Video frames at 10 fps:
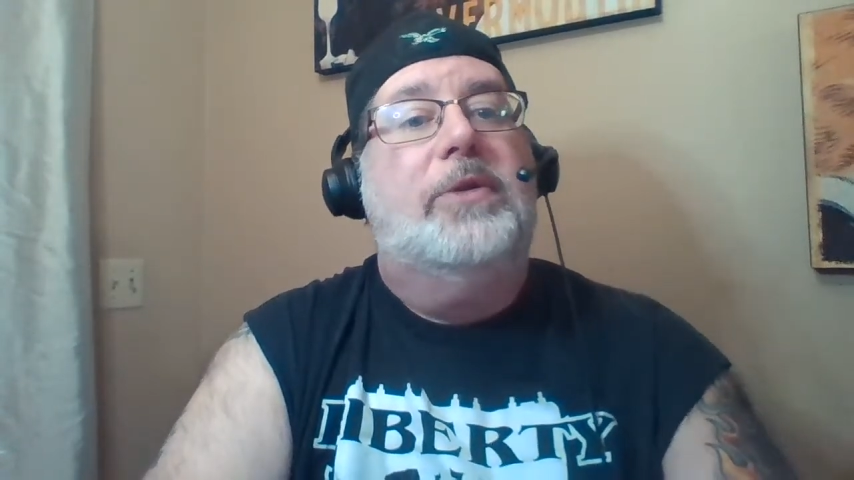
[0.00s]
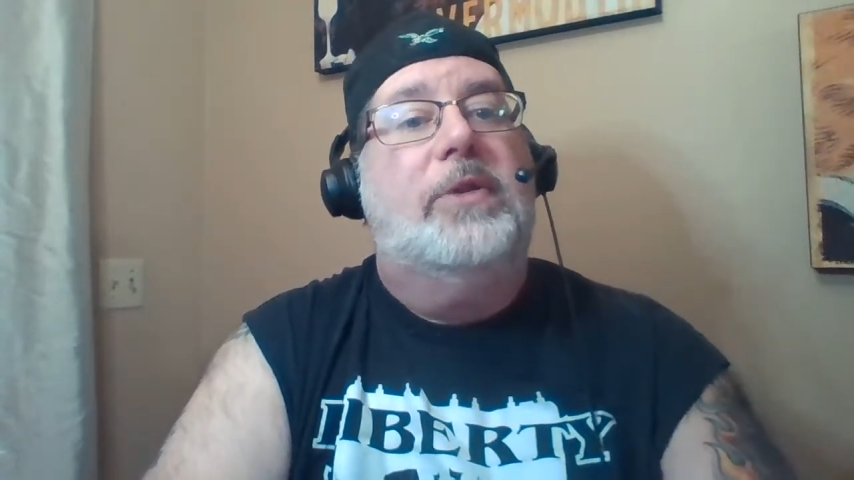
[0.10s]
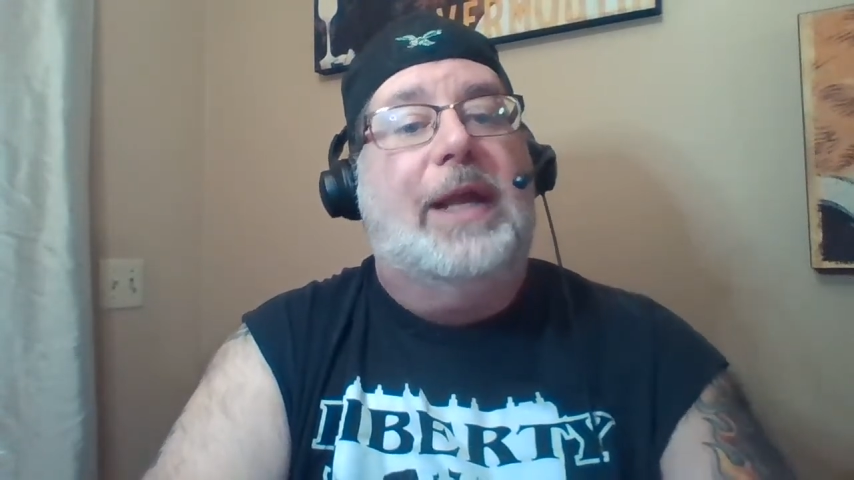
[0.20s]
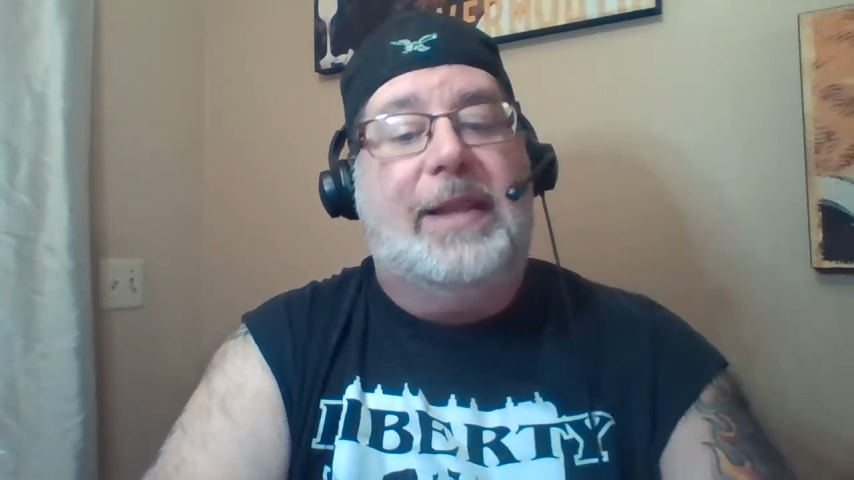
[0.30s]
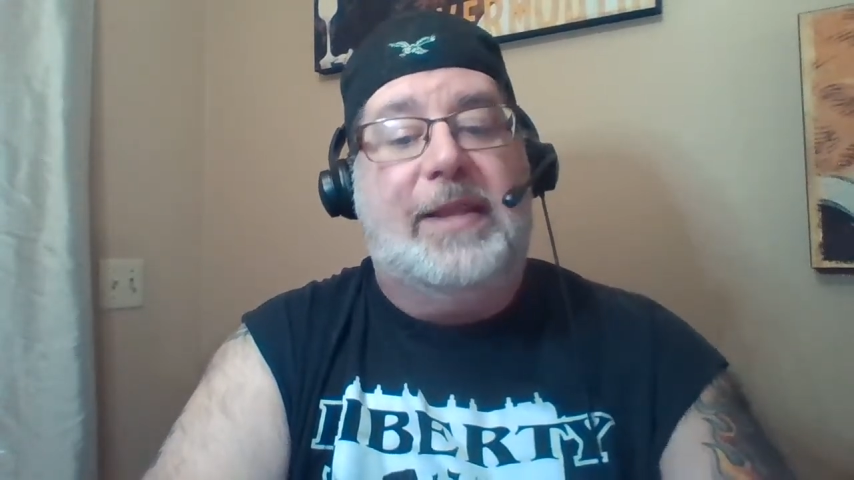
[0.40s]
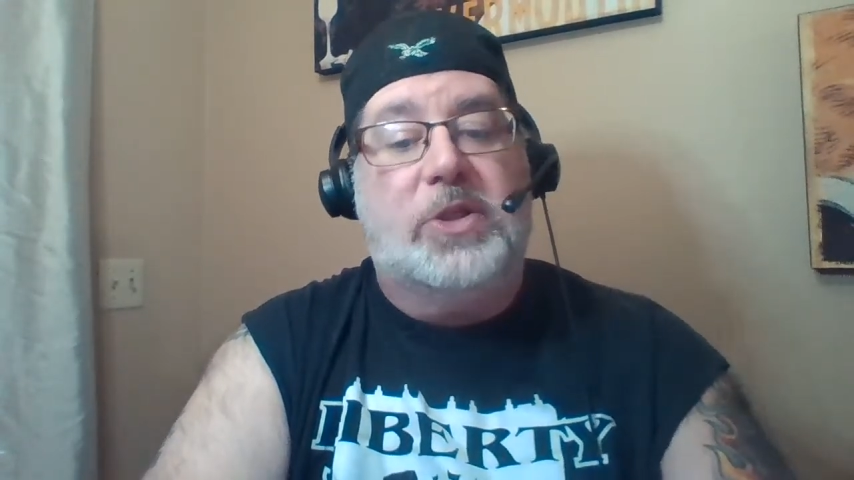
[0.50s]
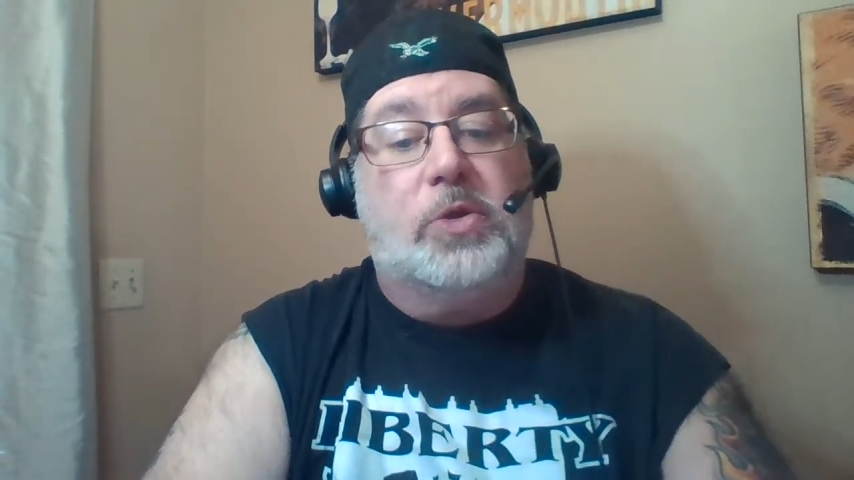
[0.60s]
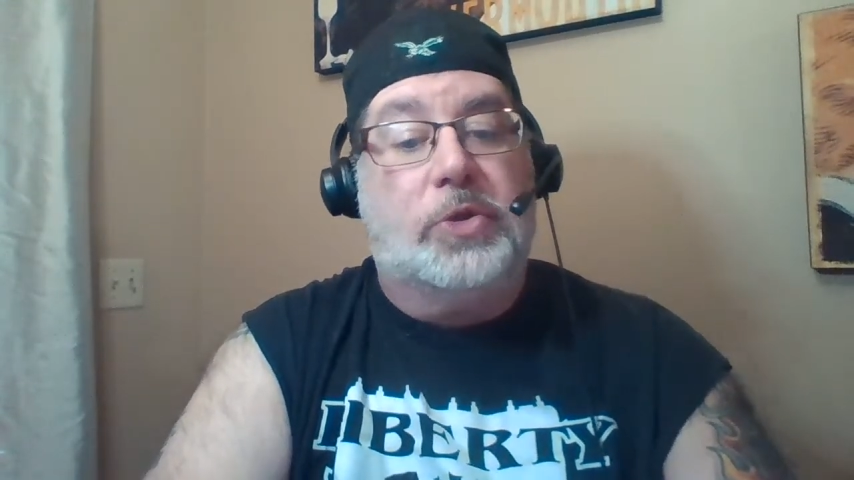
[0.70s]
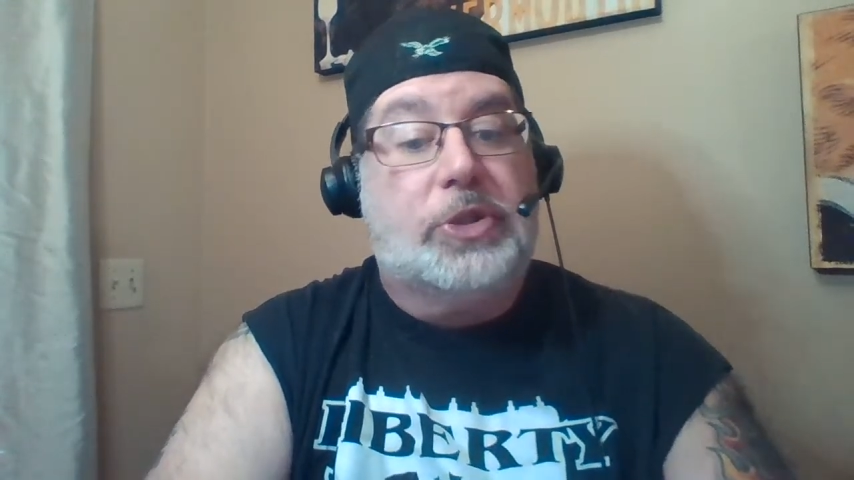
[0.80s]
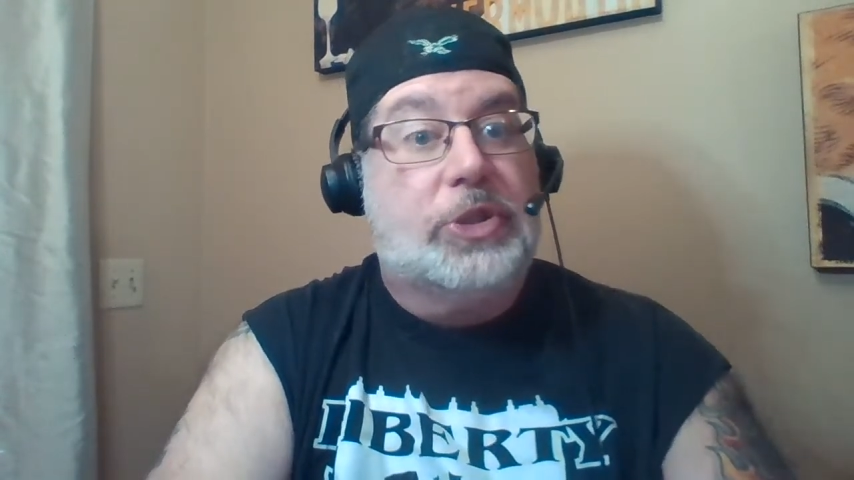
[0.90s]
do that initial